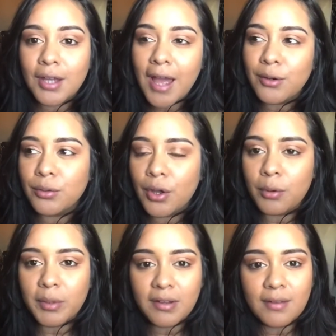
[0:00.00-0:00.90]
I don't
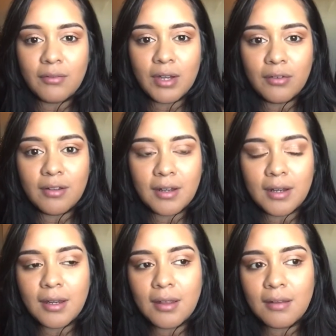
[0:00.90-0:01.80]
know, because I've never done
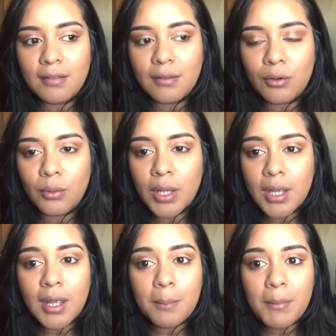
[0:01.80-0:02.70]
any of this. So
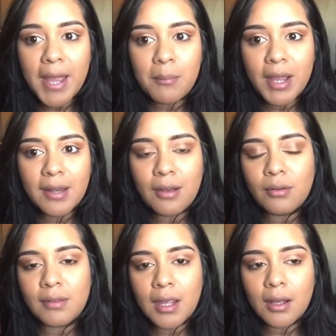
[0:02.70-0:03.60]
in my mind, I
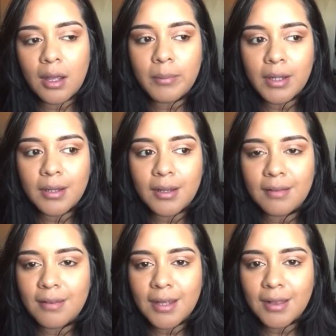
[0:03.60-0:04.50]
was like, I'm gonna,
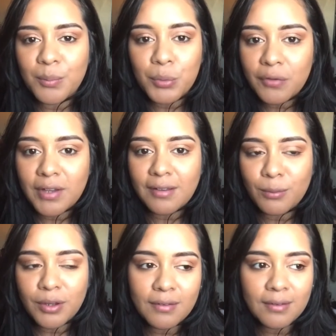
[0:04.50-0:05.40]
it's like the movies
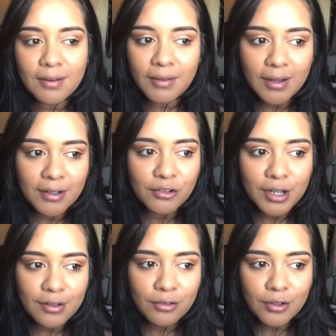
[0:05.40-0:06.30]
where you sit around in
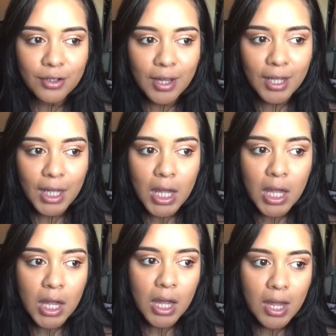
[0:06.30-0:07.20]
chairs and you're like,
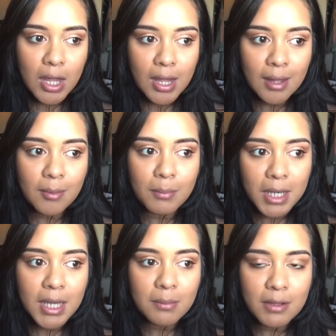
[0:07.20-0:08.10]
hi,
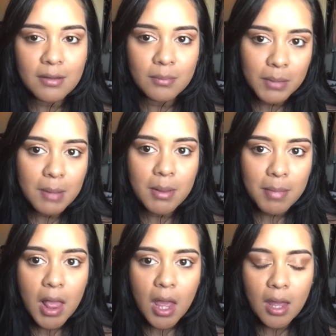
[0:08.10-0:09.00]
my name is blah, blah,
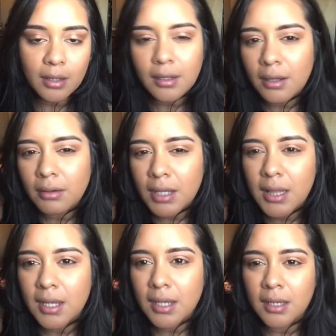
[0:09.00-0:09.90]
blah, you know?
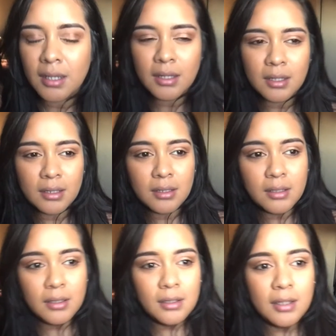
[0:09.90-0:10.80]
And then
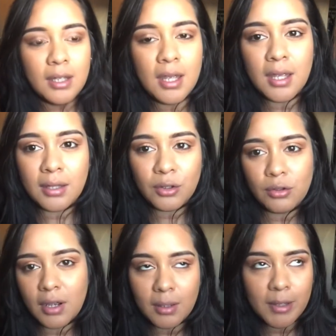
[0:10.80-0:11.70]
you
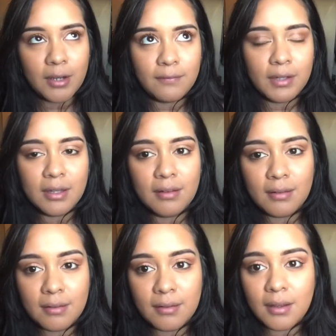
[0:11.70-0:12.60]
talk about your feelings
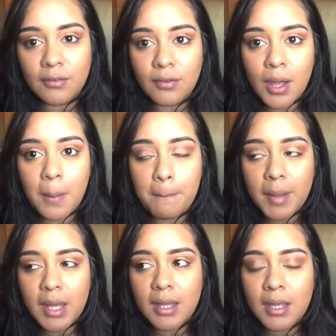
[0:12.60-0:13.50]
and stuff,
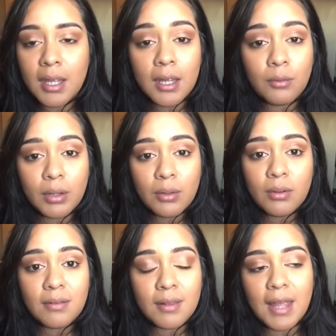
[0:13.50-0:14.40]
but it really
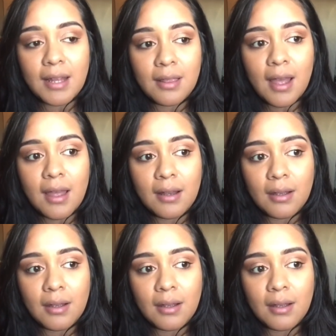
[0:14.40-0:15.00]
wasn't like that.